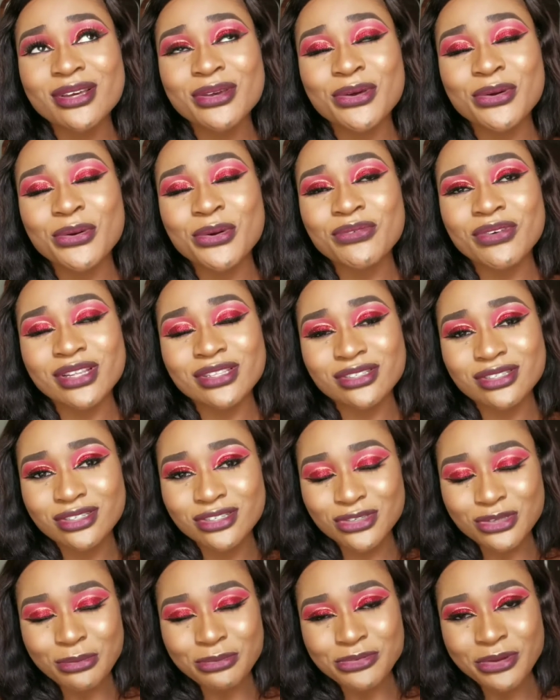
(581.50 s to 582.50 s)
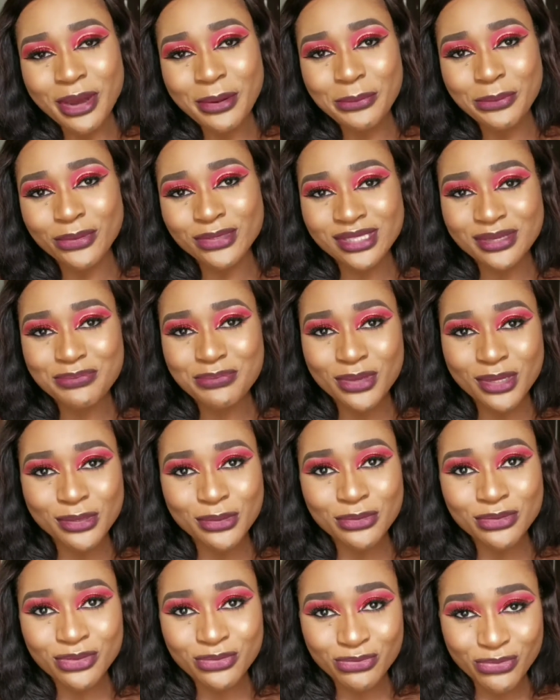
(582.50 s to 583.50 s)
Go over to the subscribe button
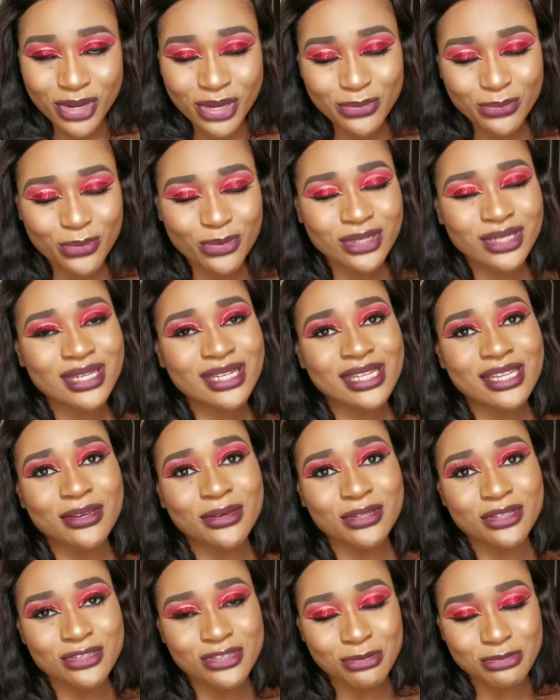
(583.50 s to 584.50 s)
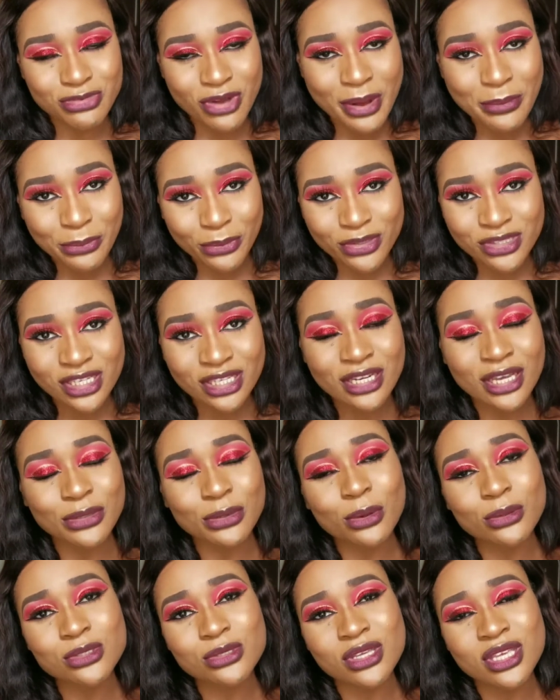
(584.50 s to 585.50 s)
below, the red one, click on the subscribe button, and
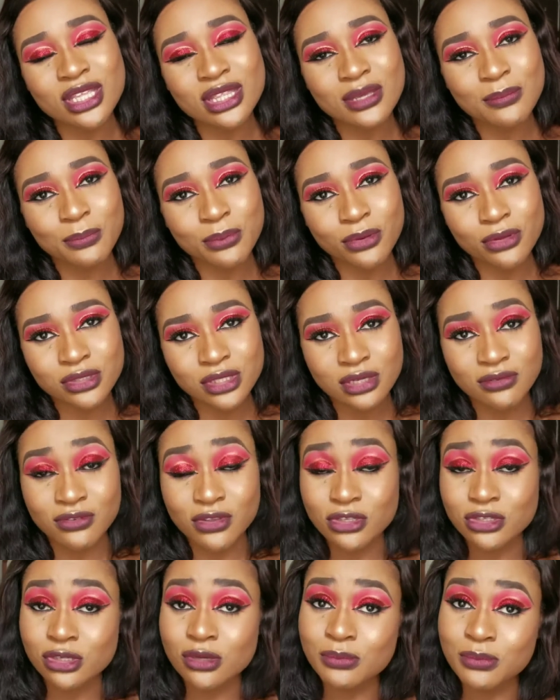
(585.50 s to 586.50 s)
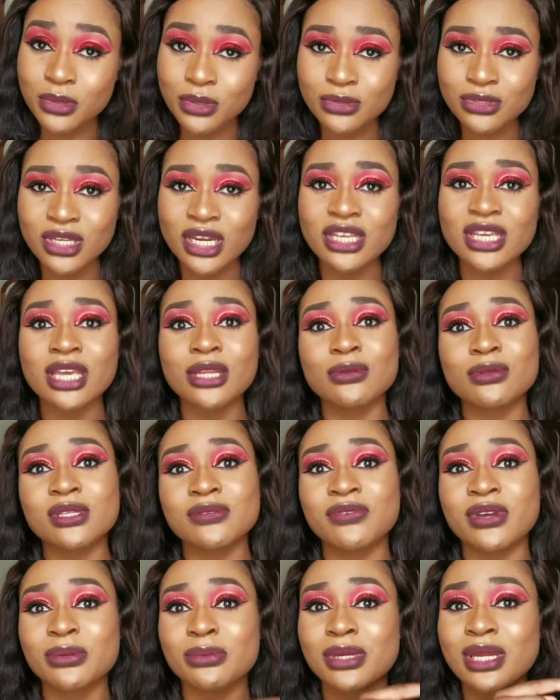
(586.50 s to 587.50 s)
also hit the post notification bell so that I get
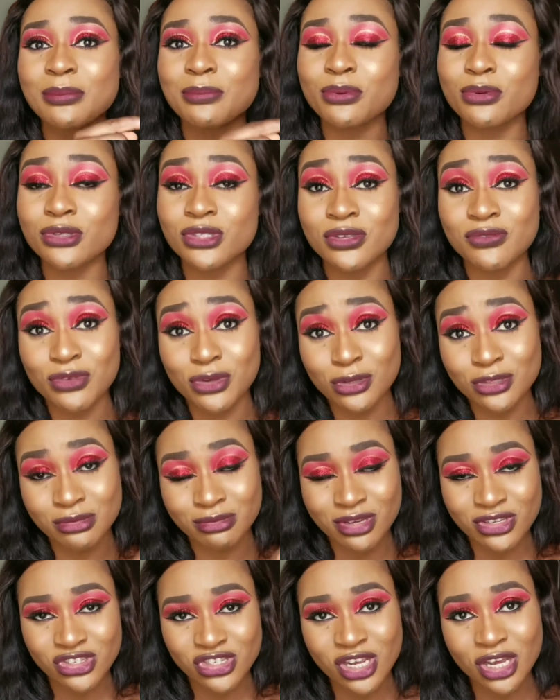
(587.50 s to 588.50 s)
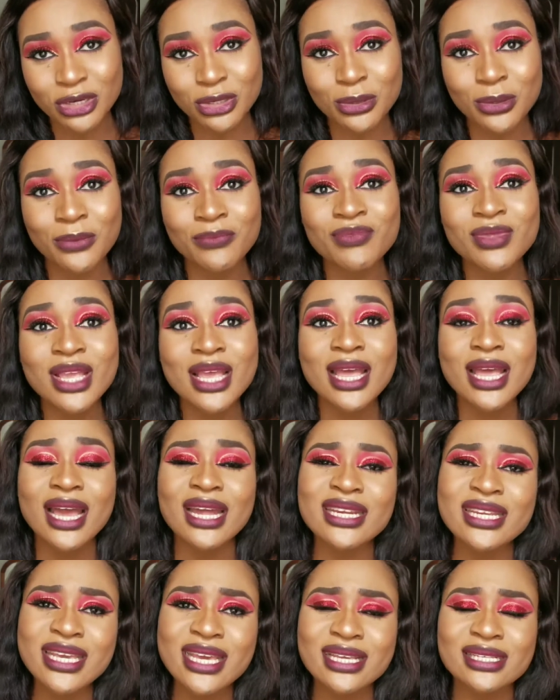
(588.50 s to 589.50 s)
notified when I post new videos on my channel.
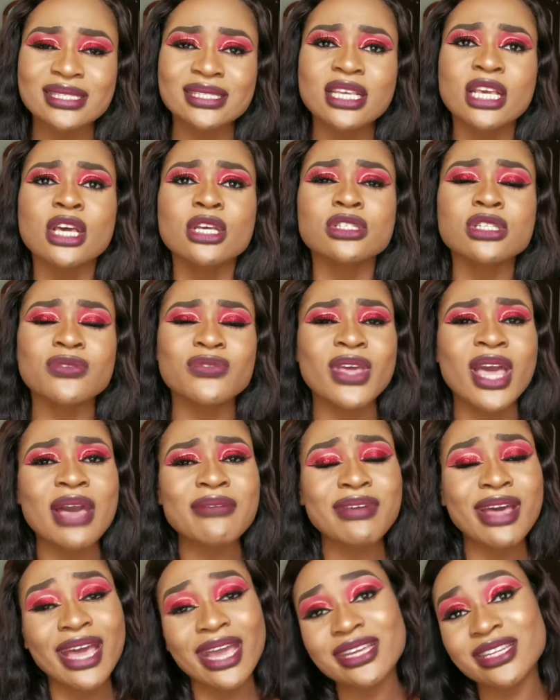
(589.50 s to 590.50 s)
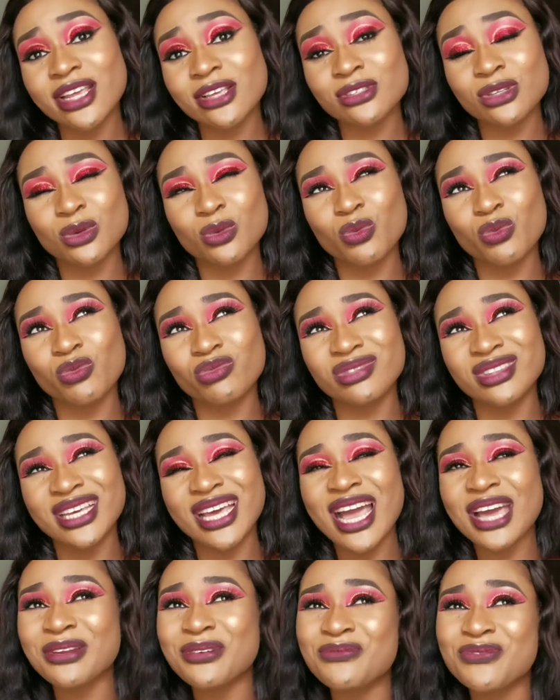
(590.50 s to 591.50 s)
And yes, so if you have ideas on the
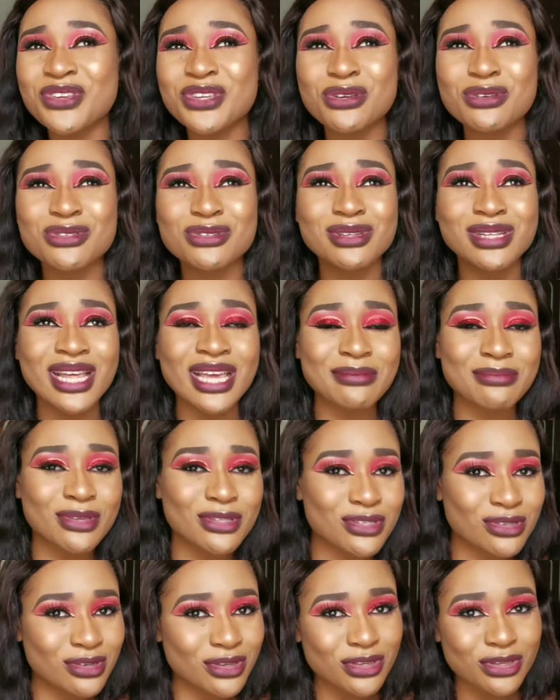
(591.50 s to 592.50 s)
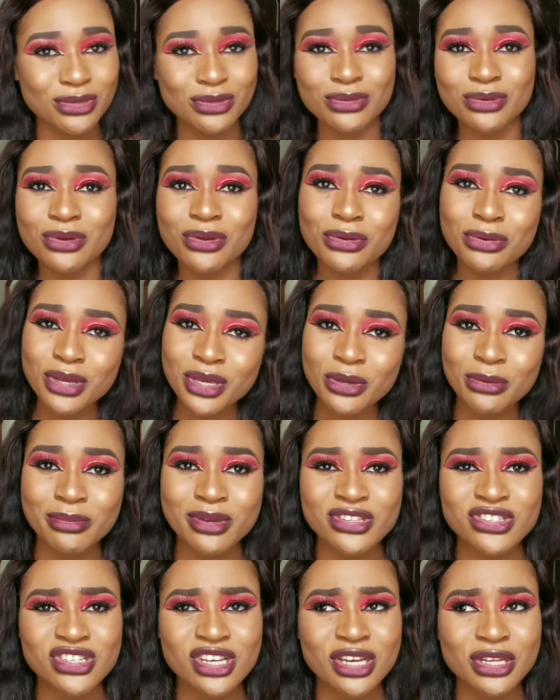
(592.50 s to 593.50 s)
kind of videos you'd like me to, you know, create on
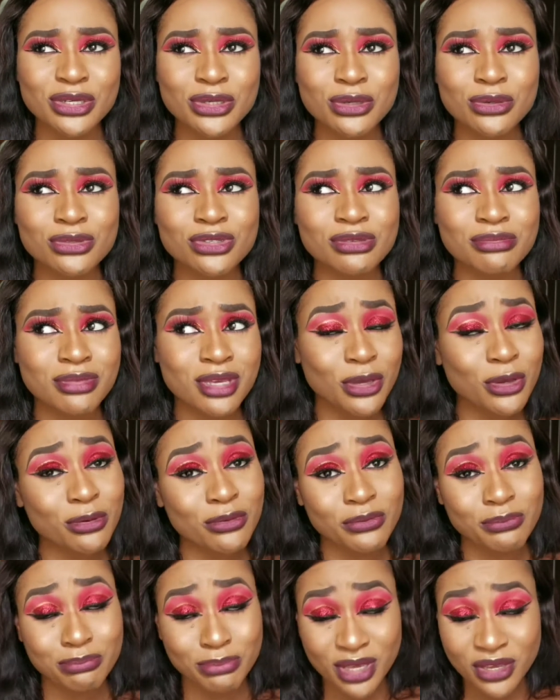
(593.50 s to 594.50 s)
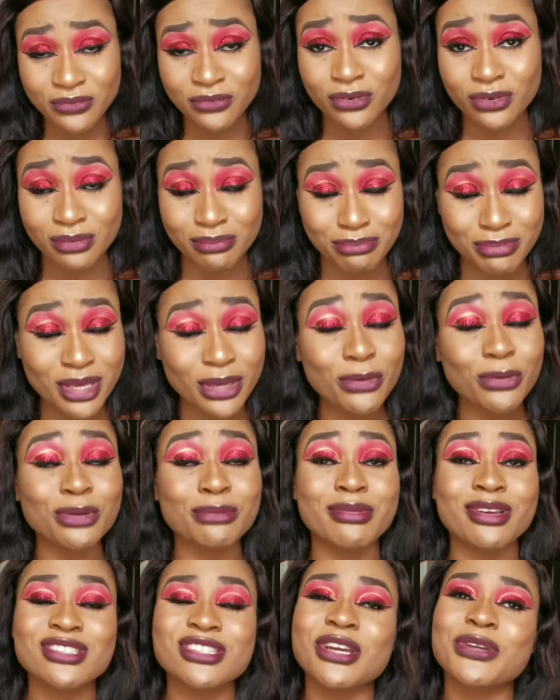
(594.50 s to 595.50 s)
my channel, to make
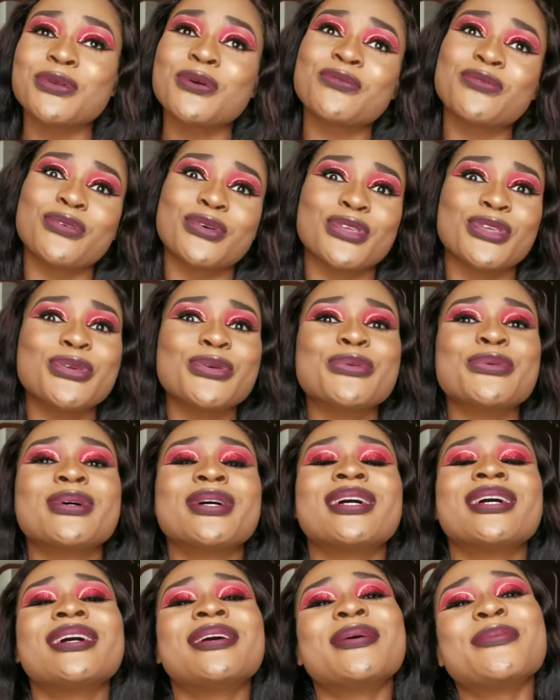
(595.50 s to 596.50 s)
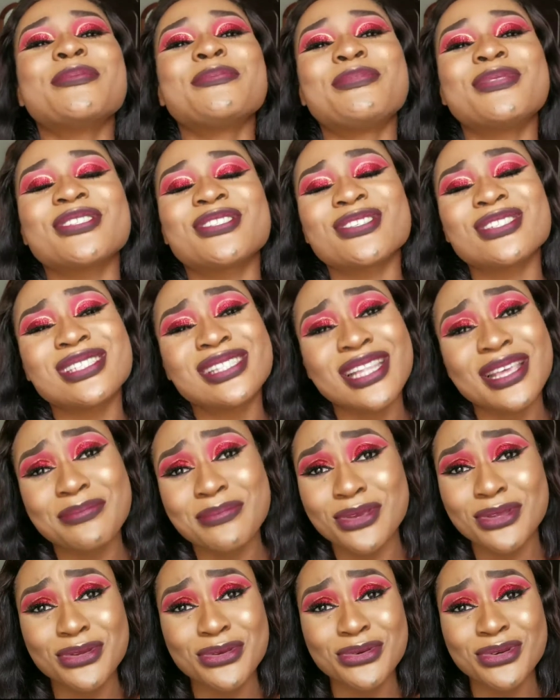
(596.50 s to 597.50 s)
on my channel for you, please just let
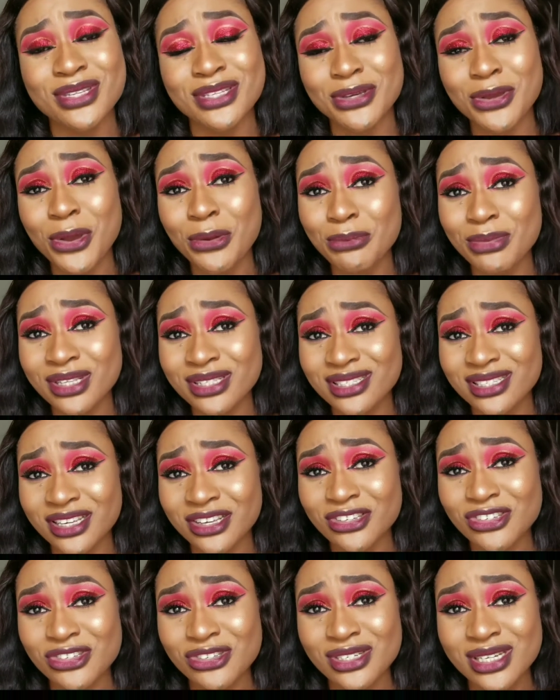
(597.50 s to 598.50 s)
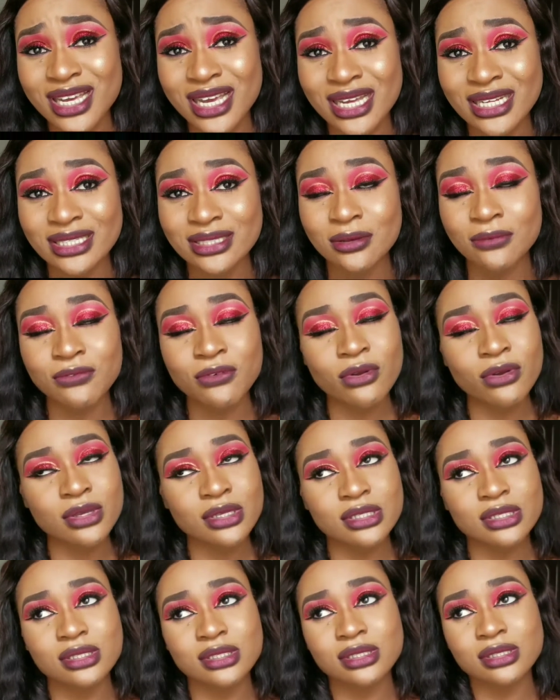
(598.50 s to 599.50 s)
me know in the comment section. And of
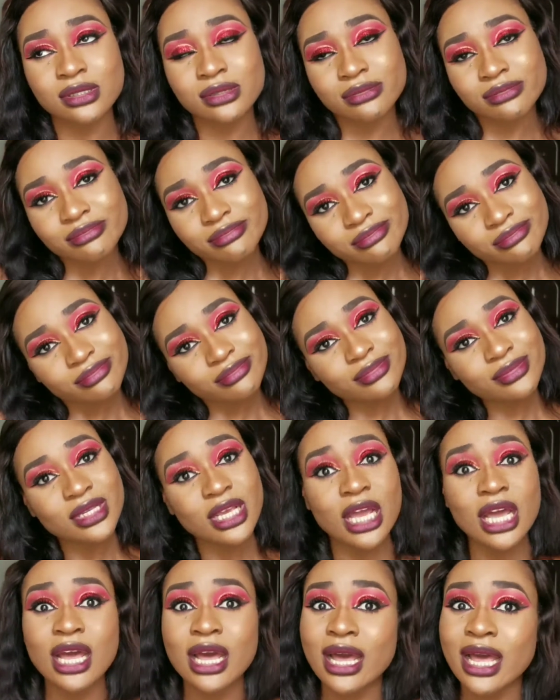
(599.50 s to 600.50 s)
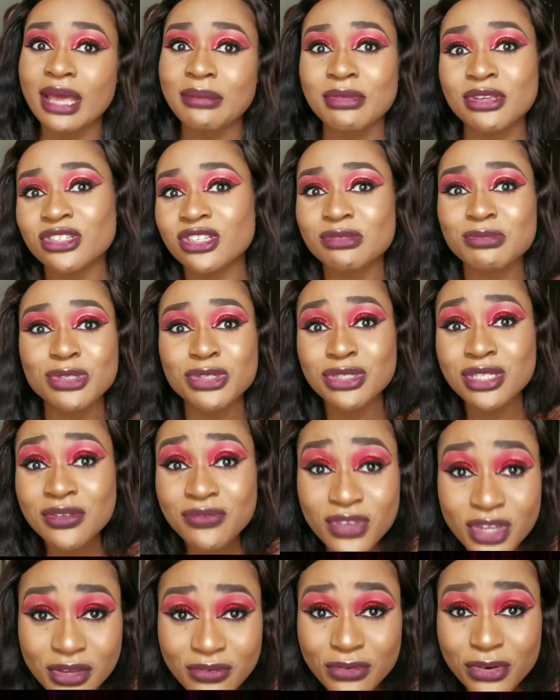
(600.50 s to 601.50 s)
course, I may just be doing a
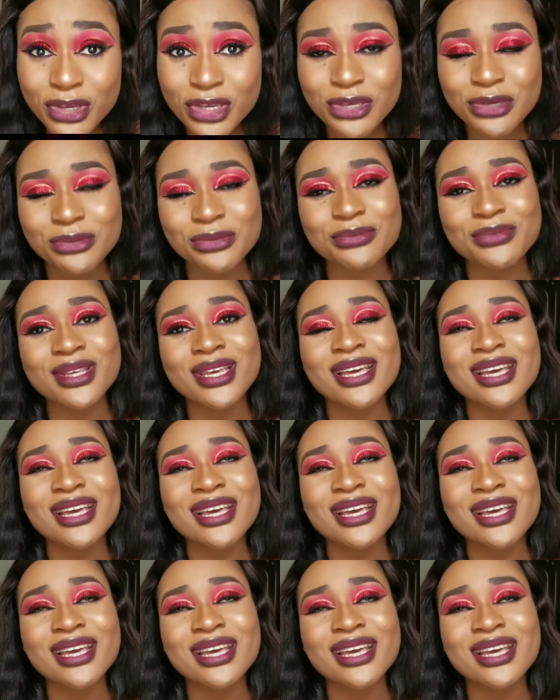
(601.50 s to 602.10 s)
video for you.